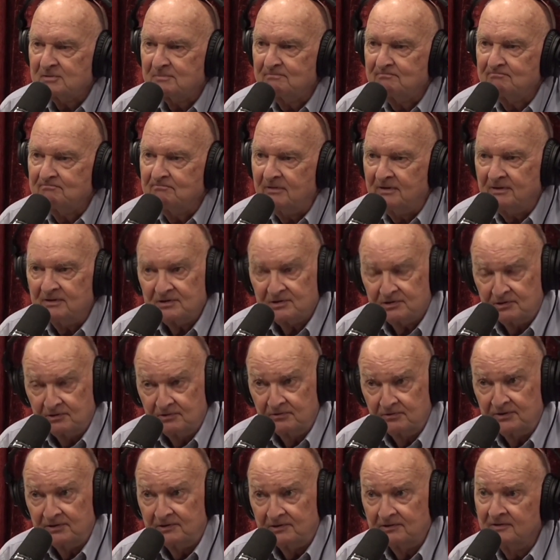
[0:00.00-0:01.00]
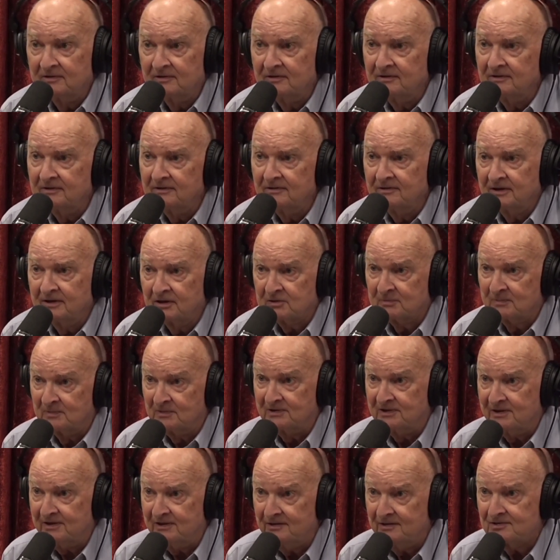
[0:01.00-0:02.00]
showed their
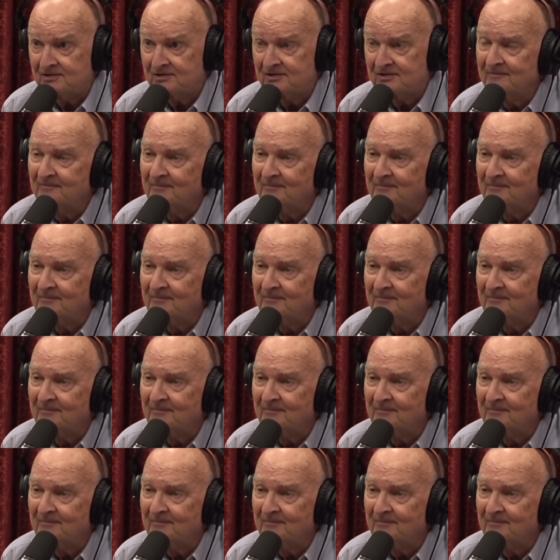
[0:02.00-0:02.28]
expertise